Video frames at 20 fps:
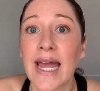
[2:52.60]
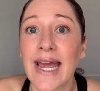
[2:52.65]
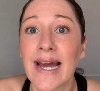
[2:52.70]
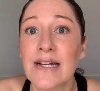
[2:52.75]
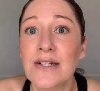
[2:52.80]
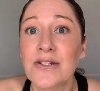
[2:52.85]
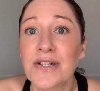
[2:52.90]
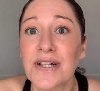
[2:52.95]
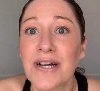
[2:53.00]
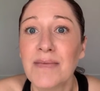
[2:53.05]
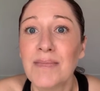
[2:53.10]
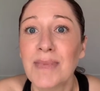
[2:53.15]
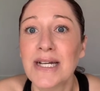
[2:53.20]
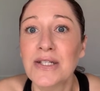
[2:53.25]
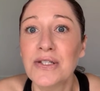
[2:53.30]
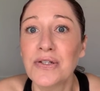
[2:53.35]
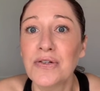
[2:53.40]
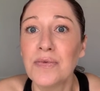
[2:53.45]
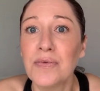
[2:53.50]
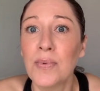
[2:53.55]
Angela,
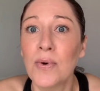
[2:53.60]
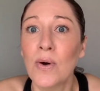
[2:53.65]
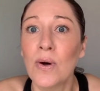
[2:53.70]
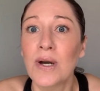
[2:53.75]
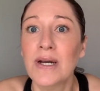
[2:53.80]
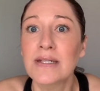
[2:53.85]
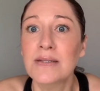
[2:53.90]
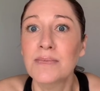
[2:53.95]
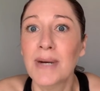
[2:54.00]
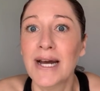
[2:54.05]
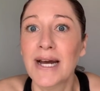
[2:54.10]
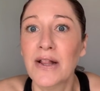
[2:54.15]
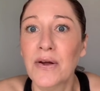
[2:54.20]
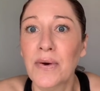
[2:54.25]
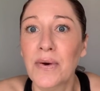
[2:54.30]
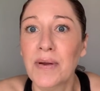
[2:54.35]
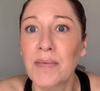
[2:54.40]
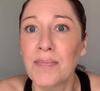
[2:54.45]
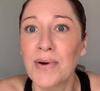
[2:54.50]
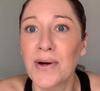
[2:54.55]
my two boys,
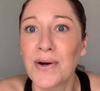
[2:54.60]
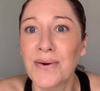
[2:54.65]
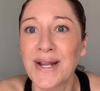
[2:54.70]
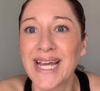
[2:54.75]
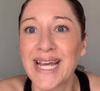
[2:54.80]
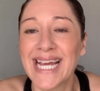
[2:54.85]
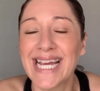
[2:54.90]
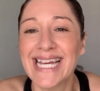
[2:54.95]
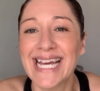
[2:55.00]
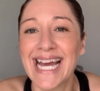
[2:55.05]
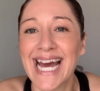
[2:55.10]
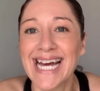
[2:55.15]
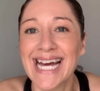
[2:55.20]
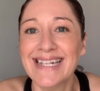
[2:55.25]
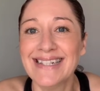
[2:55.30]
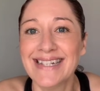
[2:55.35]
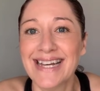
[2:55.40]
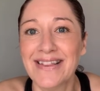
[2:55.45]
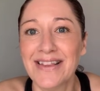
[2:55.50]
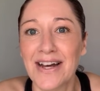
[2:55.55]
Milo and Bodhi.
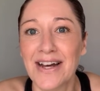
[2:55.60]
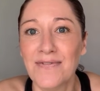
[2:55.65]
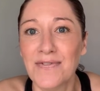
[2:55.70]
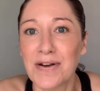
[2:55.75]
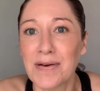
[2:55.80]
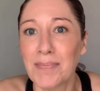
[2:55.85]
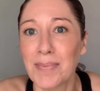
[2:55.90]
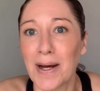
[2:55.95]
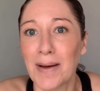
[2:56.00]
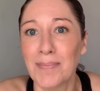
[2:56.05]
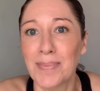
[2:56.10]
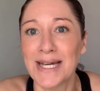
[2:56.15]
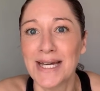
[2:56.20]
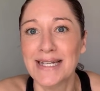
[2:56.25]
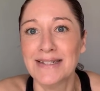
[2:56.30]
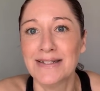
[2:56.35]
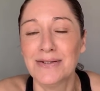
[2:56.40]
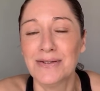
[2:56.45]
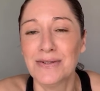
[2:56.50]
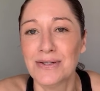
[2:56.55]
Yes, I love your
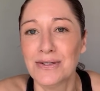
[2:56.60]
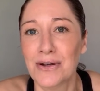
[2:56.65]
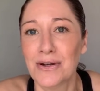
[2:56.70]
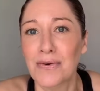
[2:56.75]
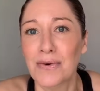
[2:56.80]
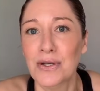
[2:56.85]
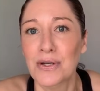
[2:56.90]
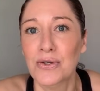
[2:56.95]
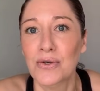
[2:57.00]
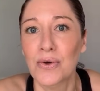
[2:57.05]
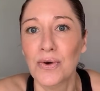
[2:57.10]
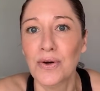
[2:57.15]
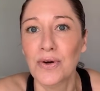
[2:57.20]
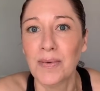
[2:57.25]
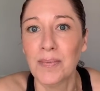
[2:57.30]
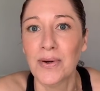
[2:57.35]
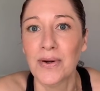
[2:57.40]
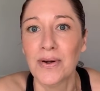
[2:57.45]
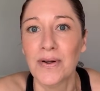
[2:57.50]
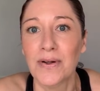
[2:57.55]
puppies. They're so
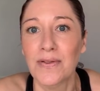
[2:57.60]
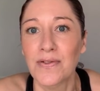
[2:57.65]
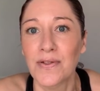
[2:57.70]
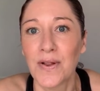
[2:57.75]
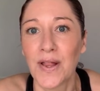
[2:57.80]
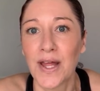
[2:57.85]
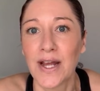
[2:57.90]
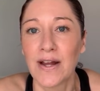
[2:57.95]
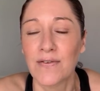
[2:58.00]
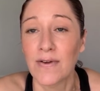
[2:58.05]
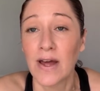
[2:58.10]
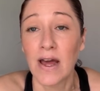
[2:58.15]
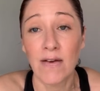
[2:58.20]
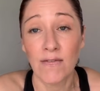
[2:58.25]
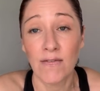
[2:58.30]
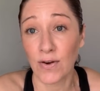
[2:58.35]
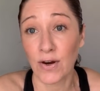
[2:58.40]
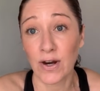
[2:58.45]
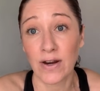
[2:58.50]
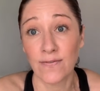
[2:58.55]
adorable. They're like
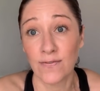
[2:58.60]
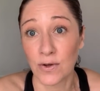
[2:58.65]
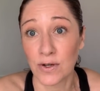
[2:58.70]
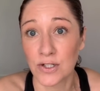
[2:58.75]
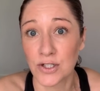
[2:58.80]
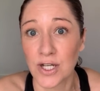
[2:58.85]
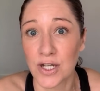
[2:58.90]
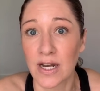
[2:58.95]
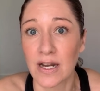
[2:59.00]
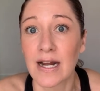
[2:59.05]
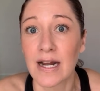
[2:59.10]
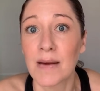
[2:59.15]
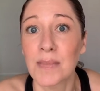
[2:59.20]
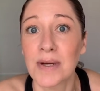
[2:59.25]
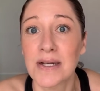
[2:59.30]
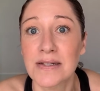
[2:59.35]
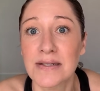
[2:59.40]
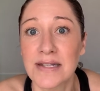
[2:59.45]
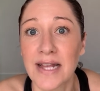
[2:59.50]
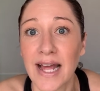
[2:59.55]
very photogenic, I
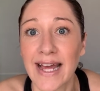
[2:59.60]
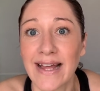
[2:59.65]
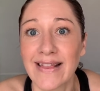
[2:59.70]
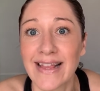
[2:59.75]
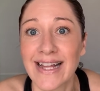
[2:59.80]
must say.